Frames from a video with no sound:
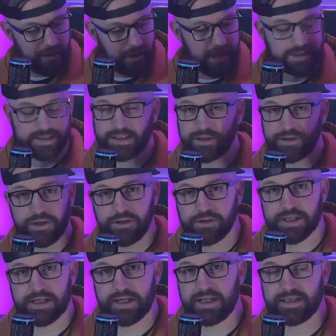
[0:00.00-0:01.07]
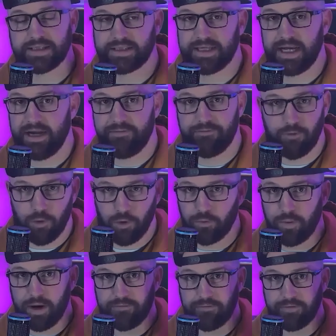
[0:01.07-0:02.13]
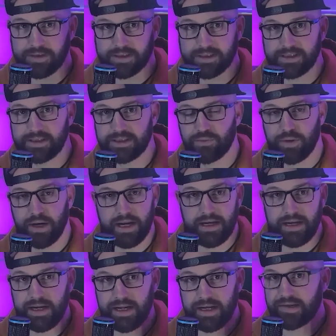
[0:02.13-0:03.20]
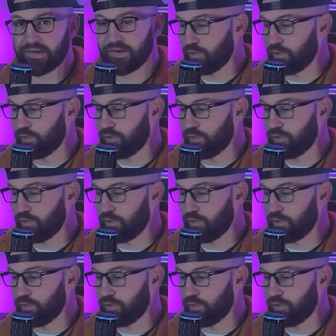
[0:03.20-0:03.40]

I still use it to this day for references when I need it. It's